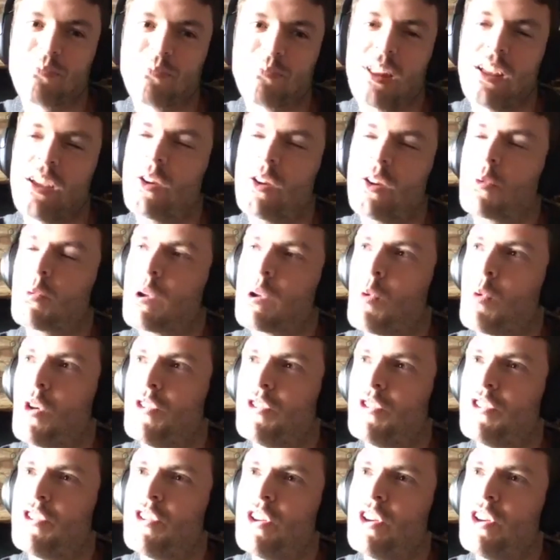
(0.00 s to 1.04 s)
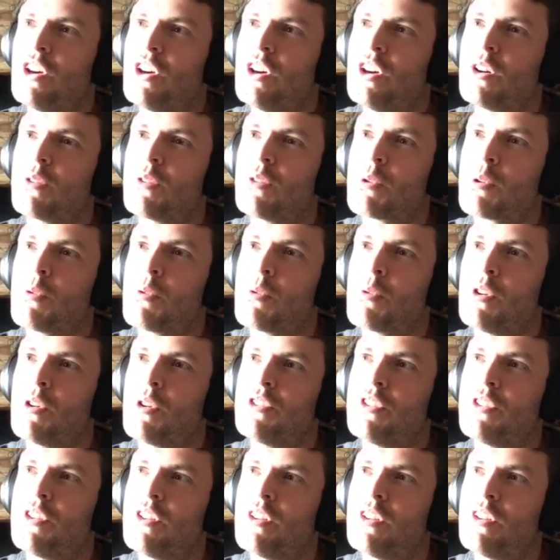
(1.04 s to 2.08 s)
We want to
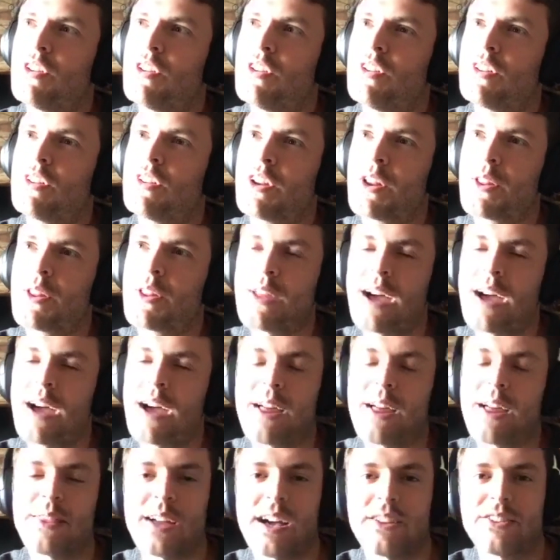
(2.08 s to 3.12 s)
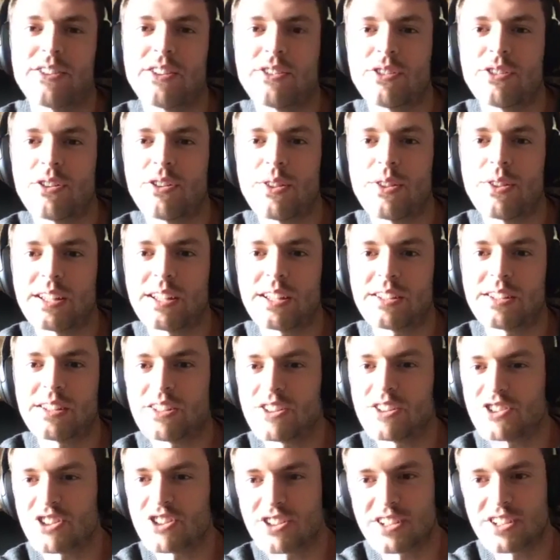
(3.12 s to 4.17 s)
that's the sort of thing that just
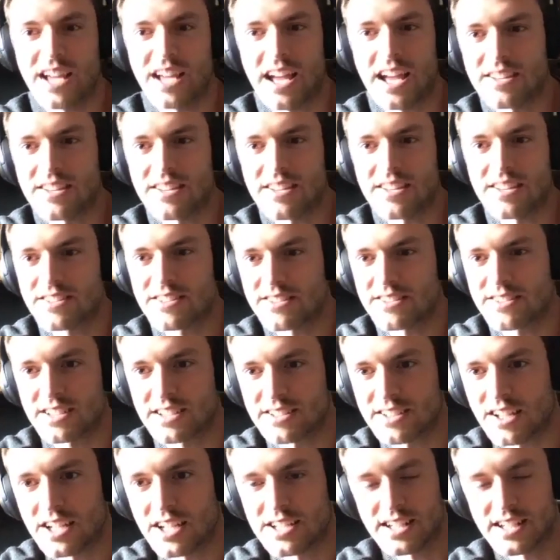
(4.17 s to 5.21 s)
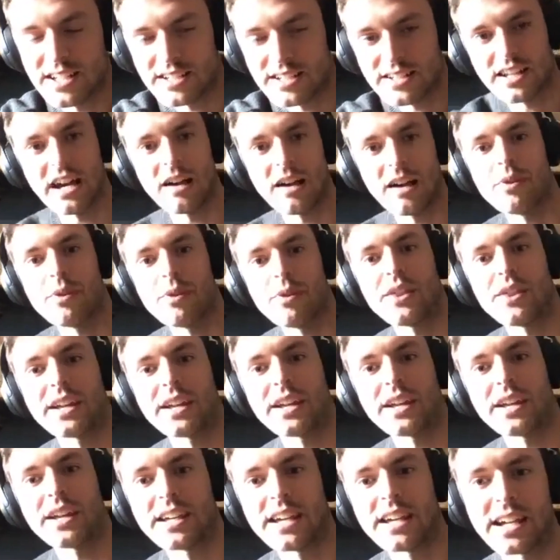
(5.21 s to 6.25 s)
gets us excited. Thinking,
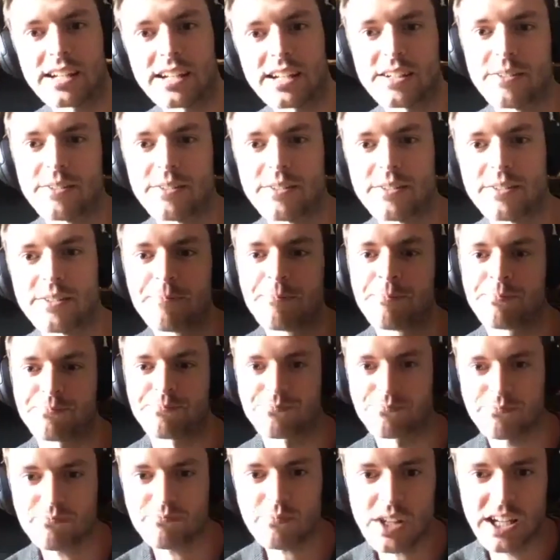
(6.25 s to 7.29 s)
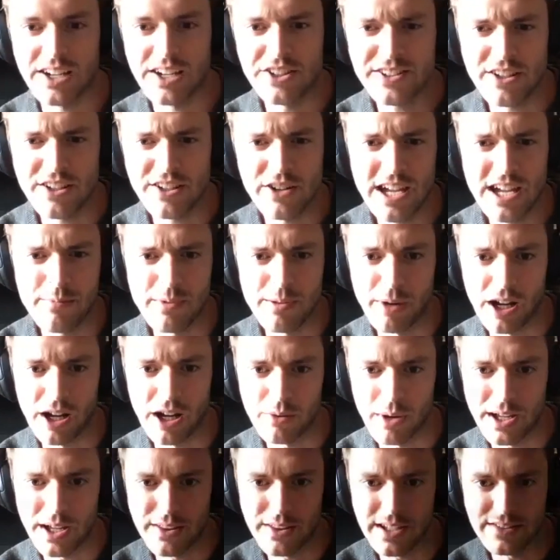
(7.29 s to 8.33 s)
can you still hear me, by the way? The
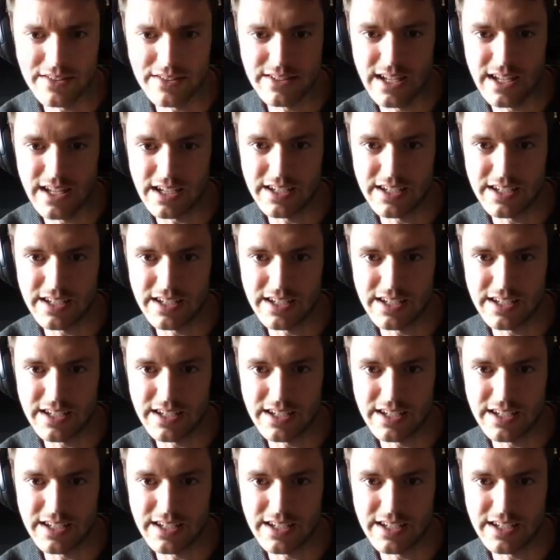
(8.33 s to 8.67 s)
internet connection.